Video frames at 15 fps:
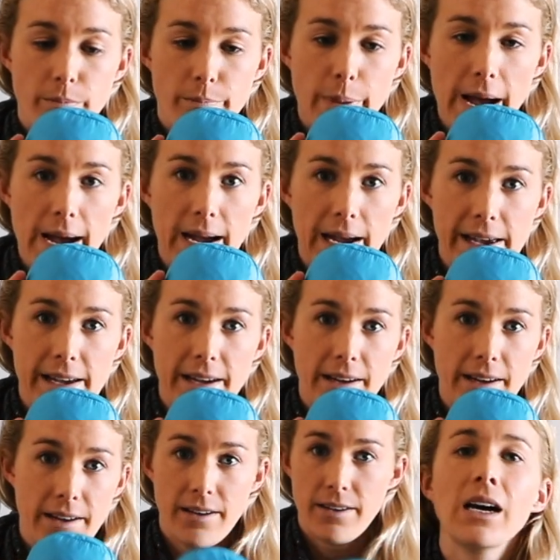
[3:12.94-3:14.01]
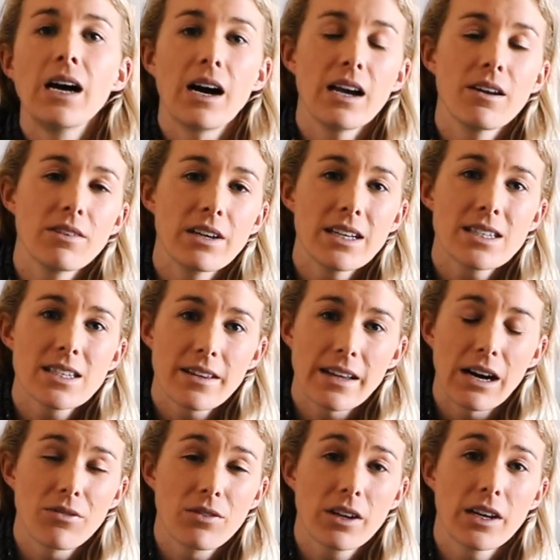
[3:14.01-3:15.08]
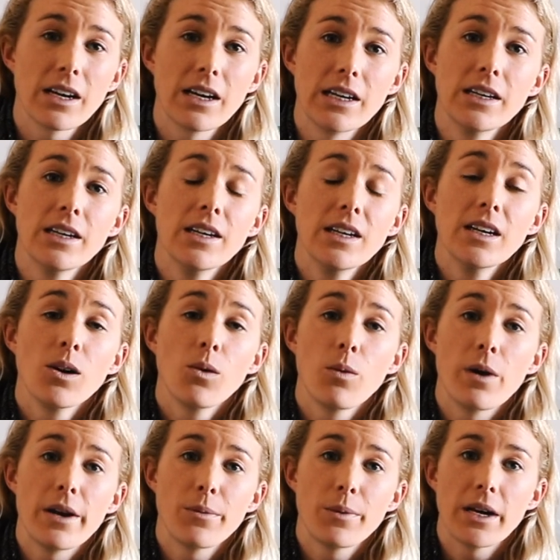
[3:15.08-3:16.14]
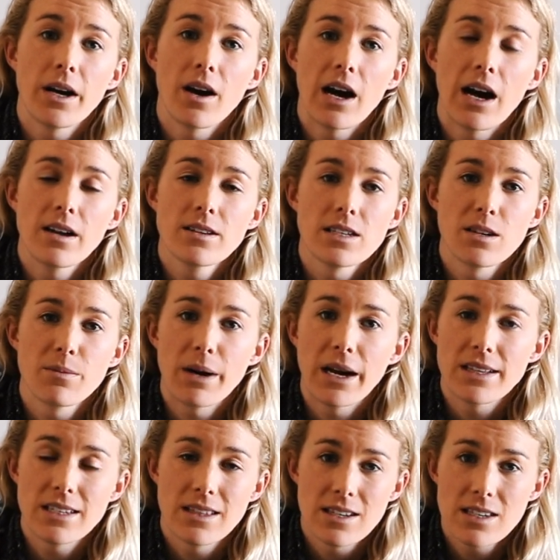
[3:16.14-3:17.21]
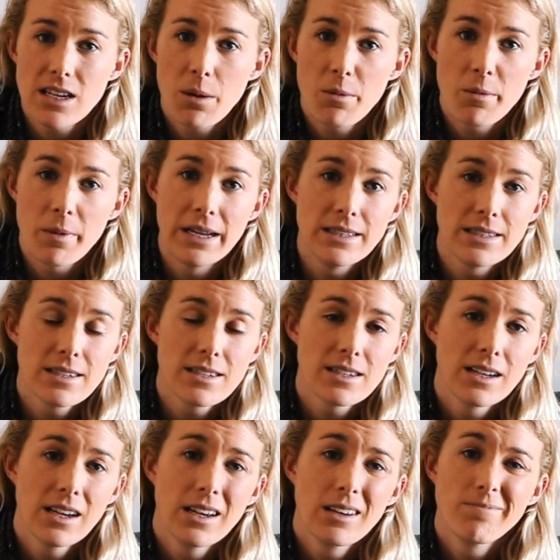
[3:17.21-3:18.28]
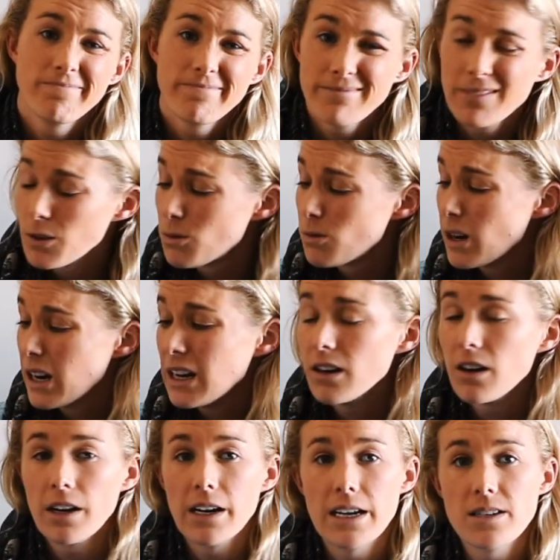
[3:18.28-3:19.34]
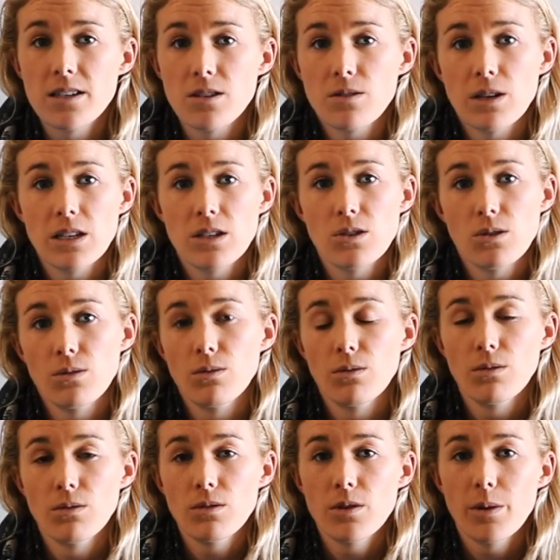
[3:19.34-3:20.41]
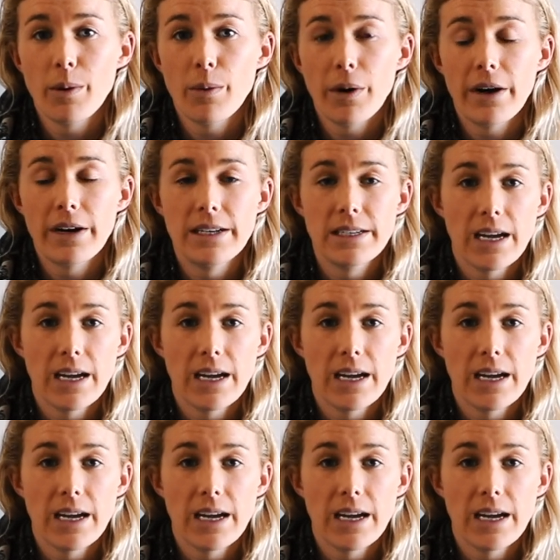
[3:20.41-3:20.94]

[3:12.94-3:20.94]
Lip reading: bag. However, in South Africa, when we are out and about in the summer months, really not necessary to be wearing